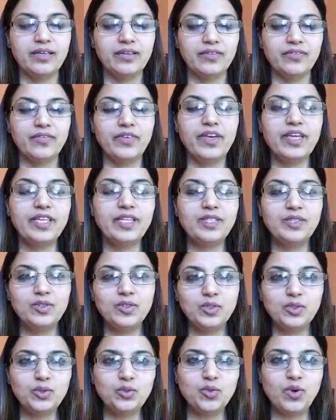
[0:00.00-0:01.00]
When
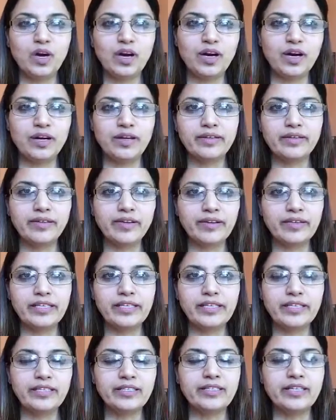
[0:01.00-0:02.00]
you are
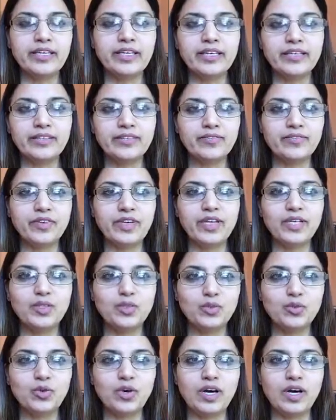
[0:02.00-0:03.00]
talking and when
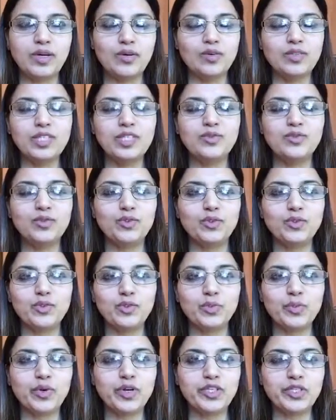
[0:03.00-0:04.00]
you are looking for your
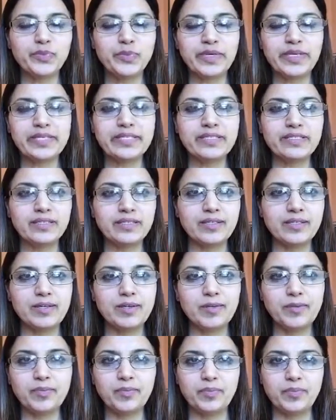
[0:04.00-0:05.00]
prospects,
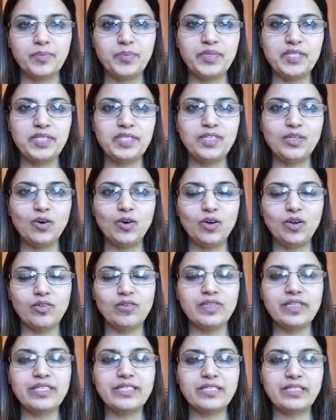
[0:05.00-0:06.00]
be
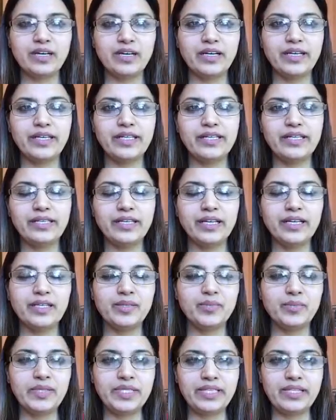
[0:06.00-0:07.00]
always kind
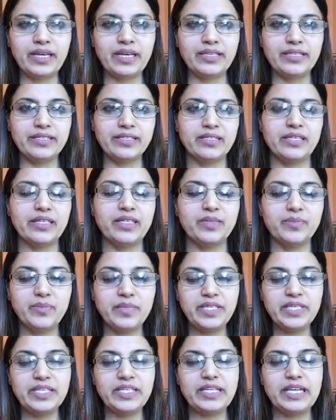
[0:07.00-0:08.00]
and be nice, and
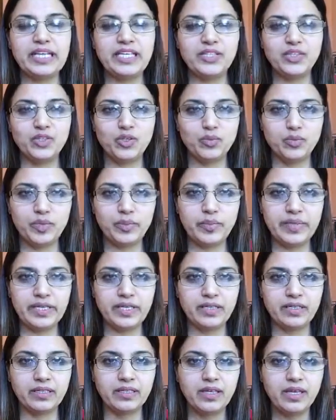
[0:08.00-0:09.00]
be a nice human
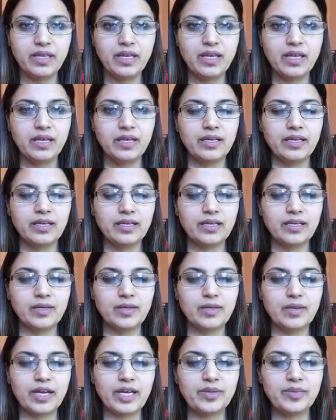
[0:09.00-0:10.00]
being.
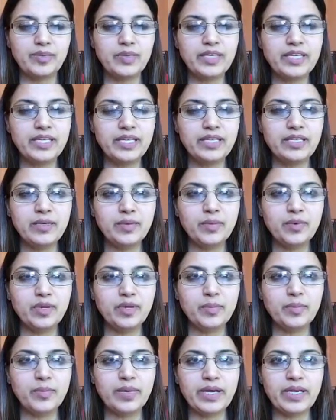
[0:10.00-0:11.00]

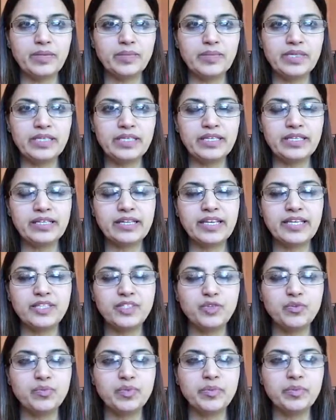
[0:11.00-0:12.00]
By being a nice
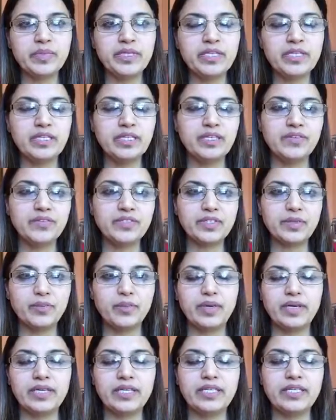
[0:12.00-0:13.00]
human being, if
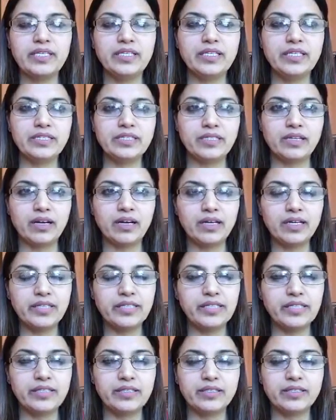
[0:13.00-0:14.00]
somebody is not
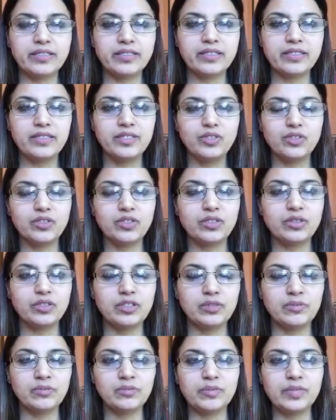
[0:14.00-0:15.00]
interested in your
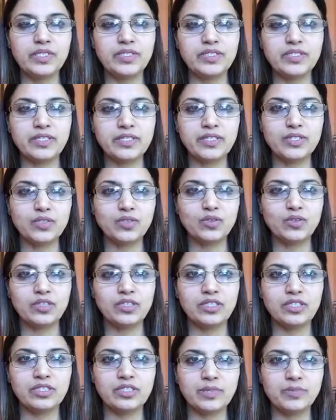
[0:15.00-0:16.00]
business, or
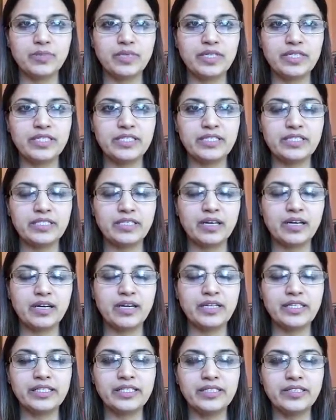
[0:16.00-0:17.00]
somebody is
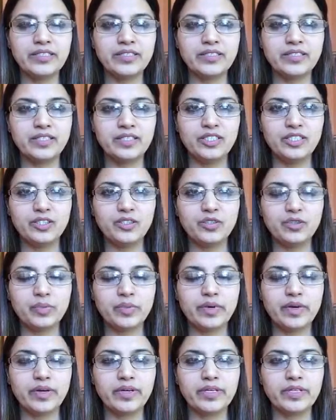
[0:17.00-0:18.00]
not interested in your
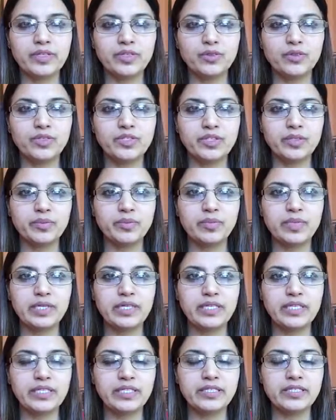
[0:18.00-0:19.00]
product, or
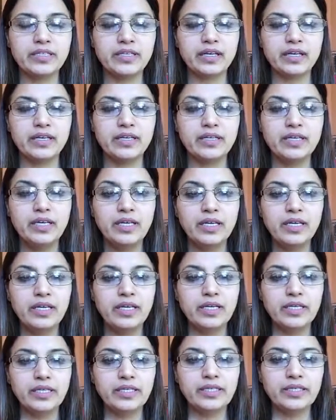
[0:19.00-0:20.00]
somebody is not
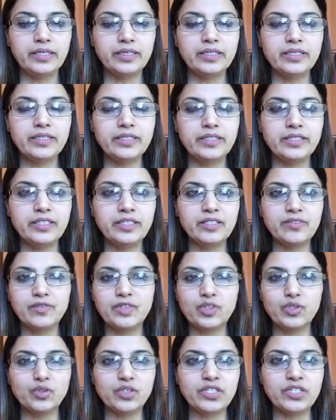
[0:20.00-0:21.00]
interested in what
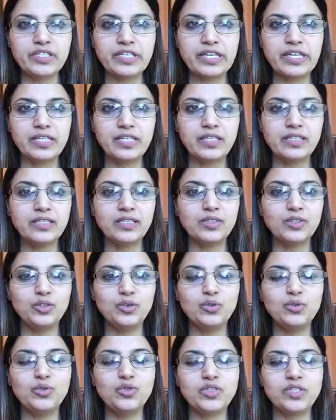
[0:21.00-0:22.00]
you are selling,
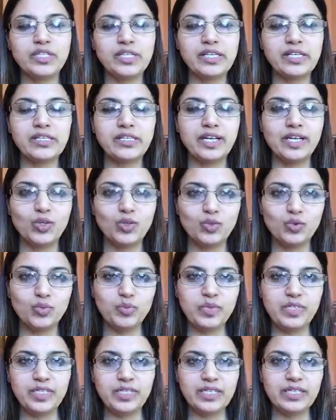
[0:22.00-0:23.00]
you still get to
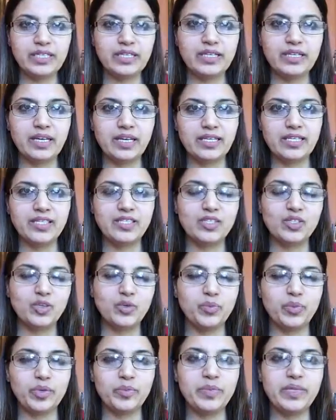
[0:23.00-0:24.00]
be a nice
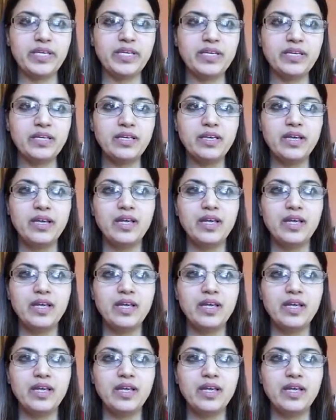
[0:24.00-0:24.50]
human being.